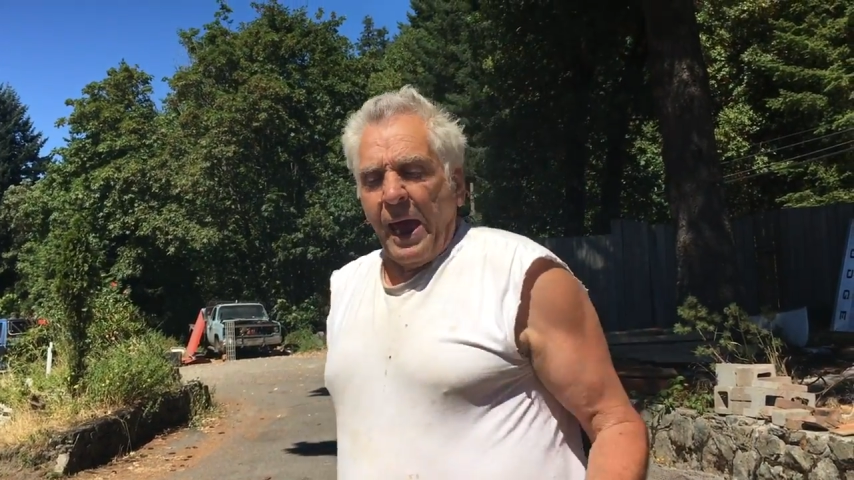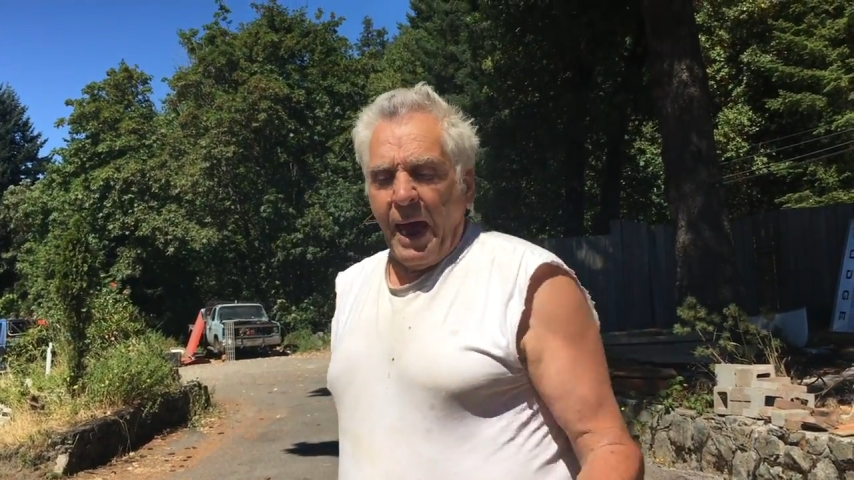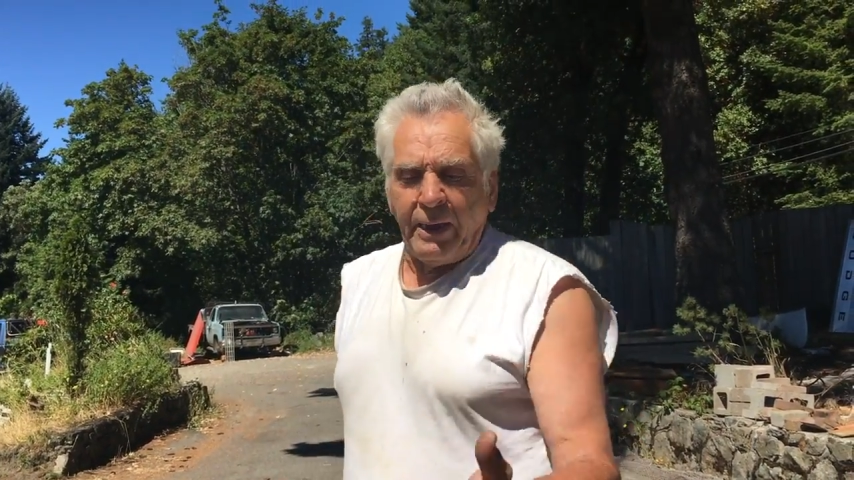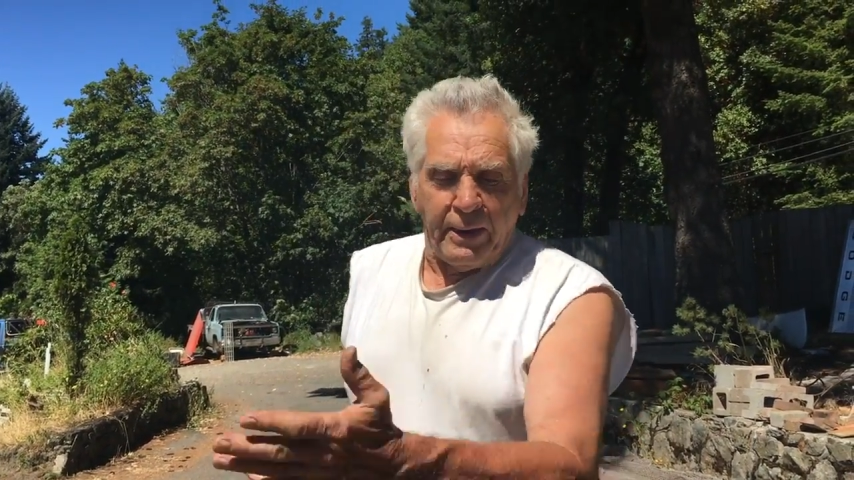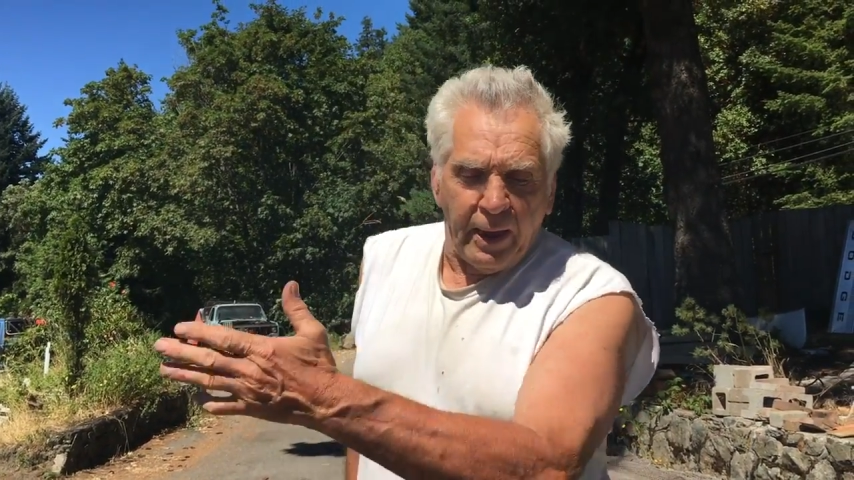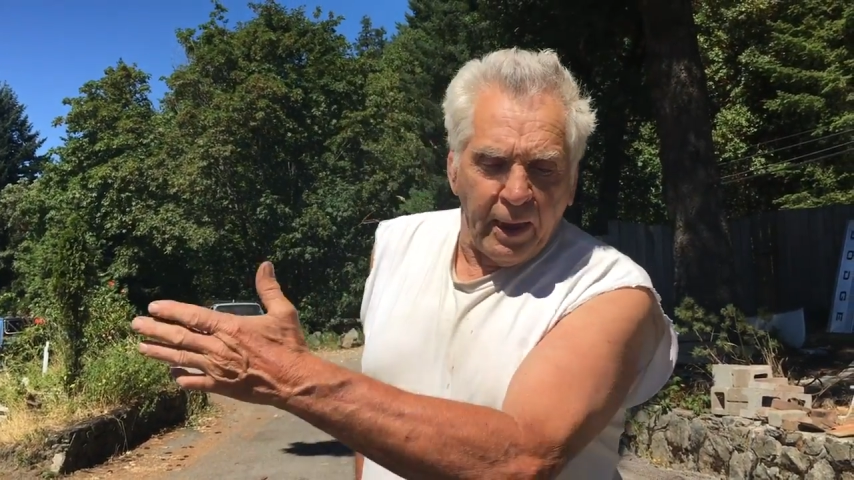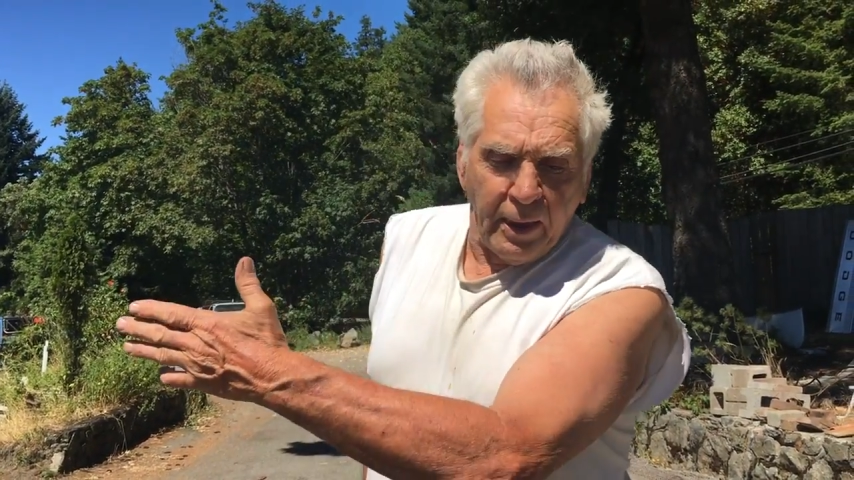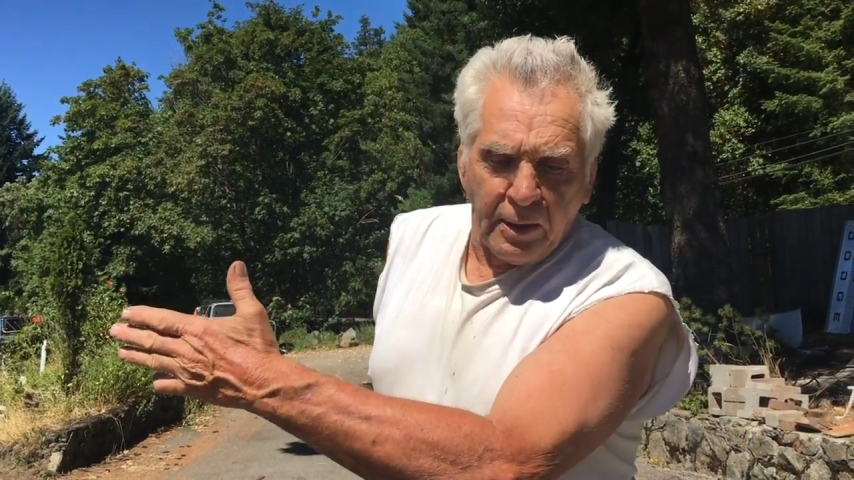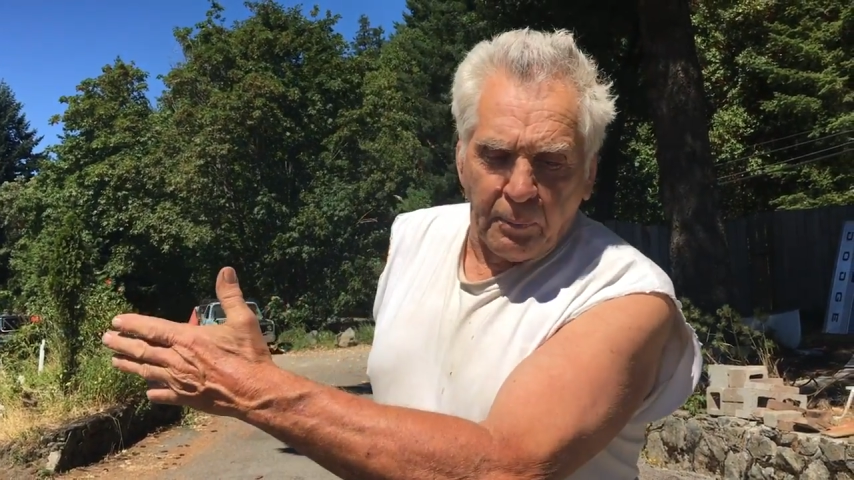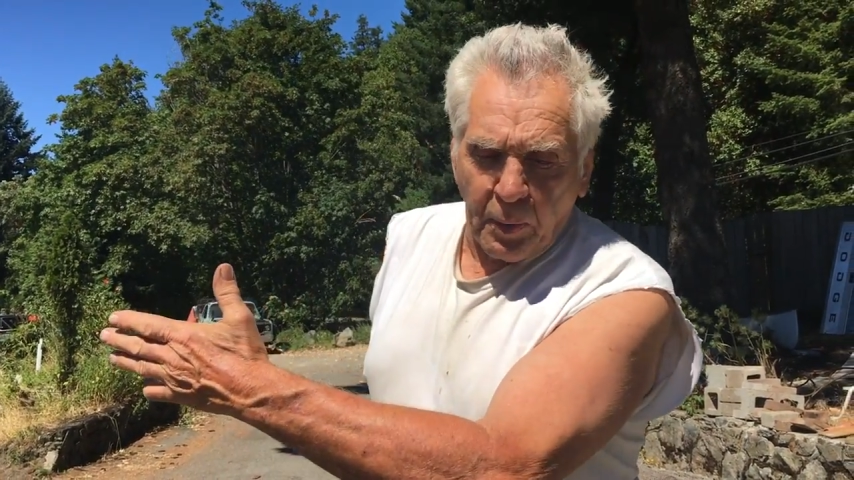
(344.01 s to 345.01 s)
and
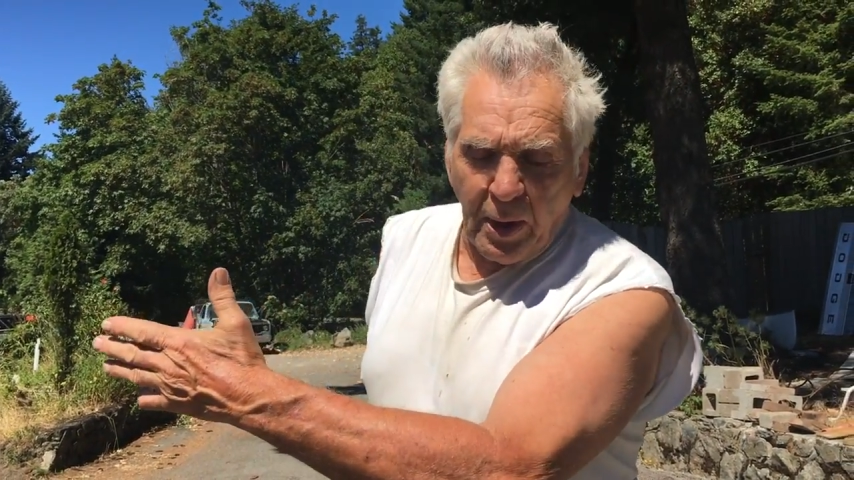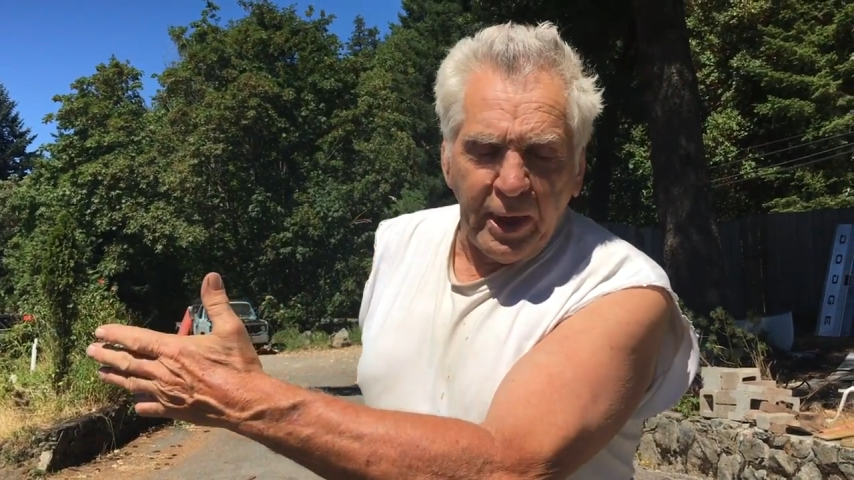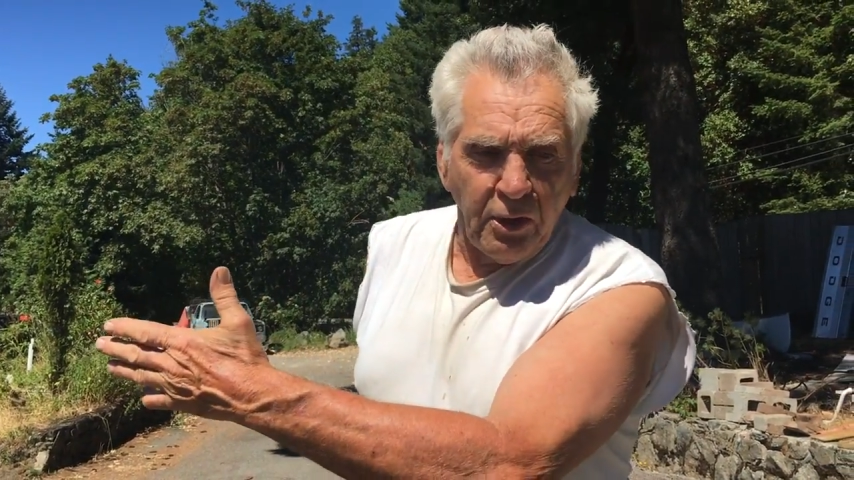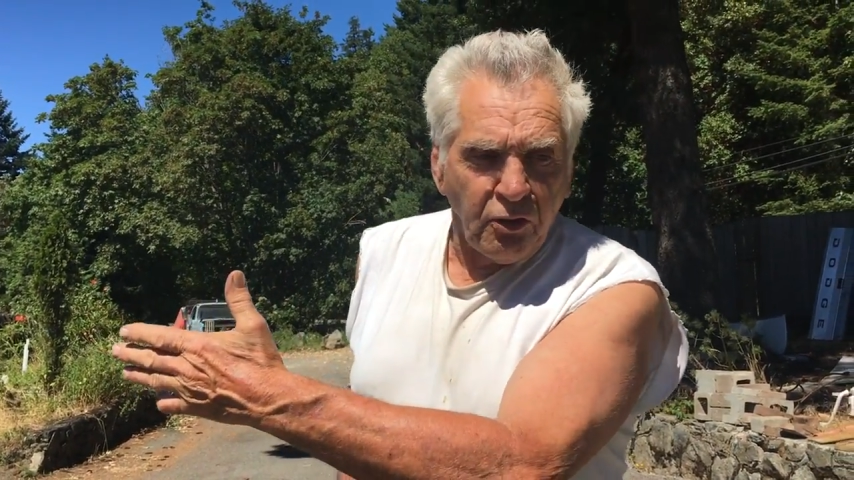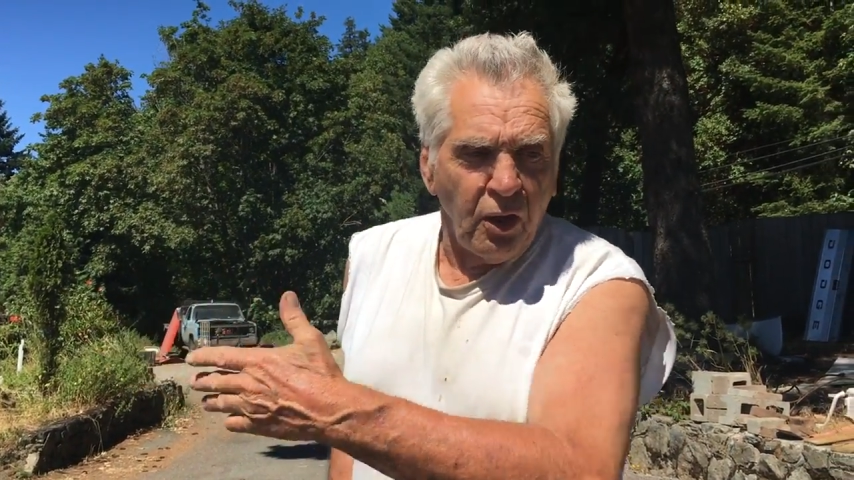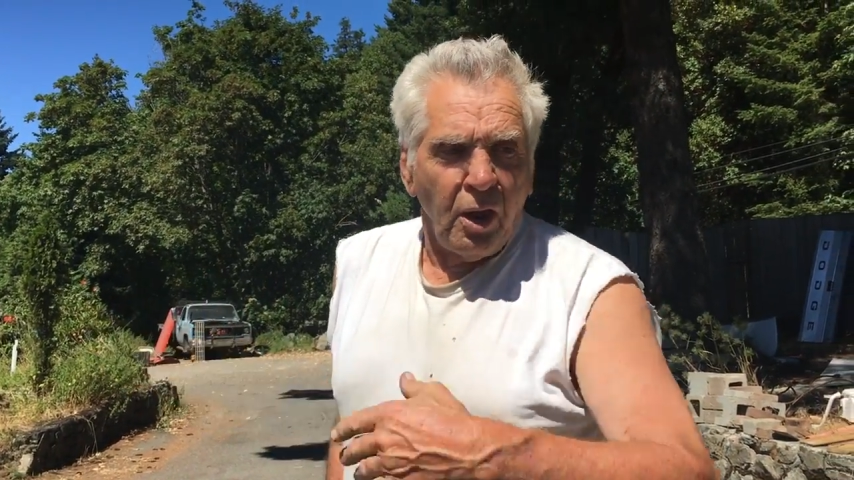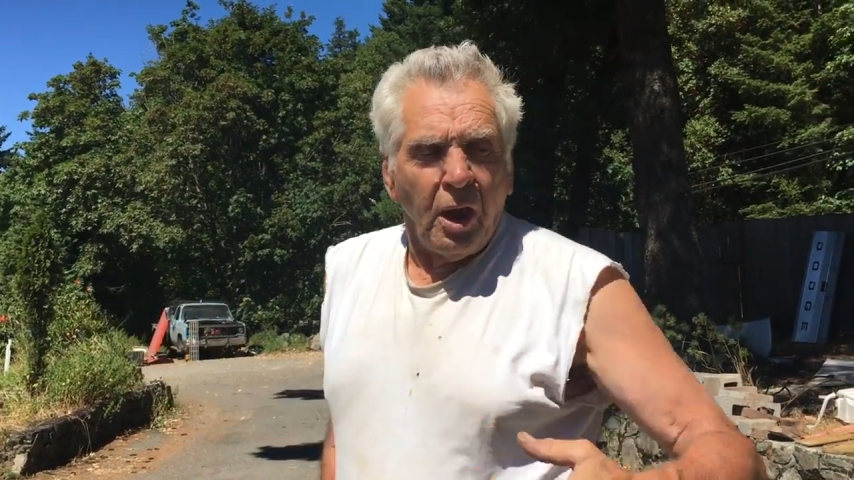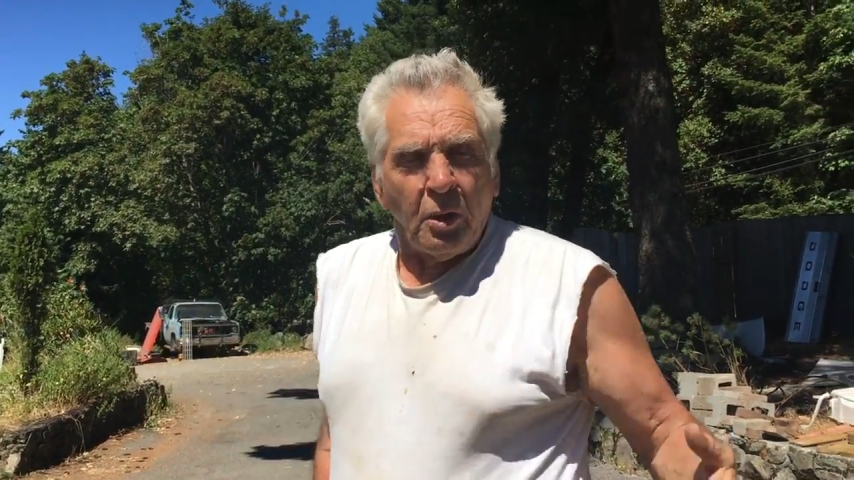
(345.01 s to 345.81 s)
the police